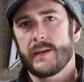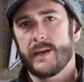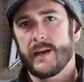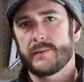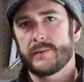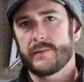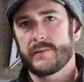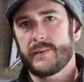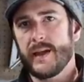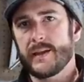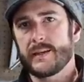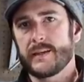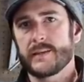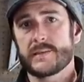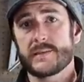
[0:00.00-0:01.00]
and that
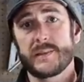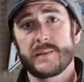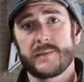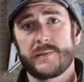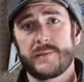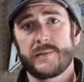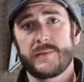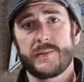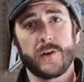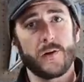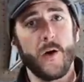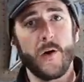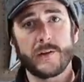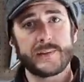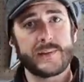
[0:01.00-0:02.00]
is there
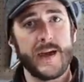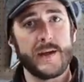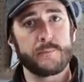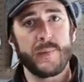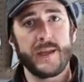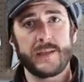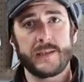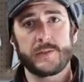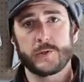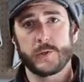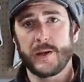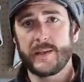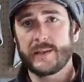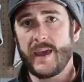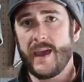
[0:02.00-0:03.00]
aren't that many
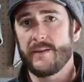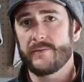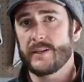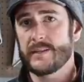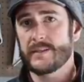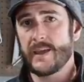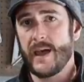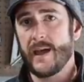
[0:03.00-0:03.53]
tree cavities